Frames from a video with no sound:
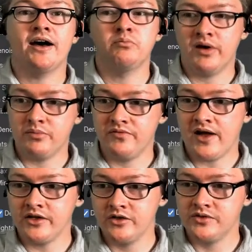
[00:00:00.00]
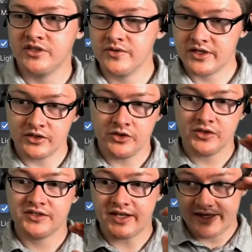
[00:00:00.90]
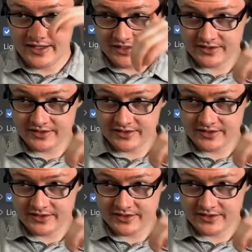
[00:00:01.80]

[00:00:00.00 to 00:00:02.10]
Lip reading: bump value so that it looks like it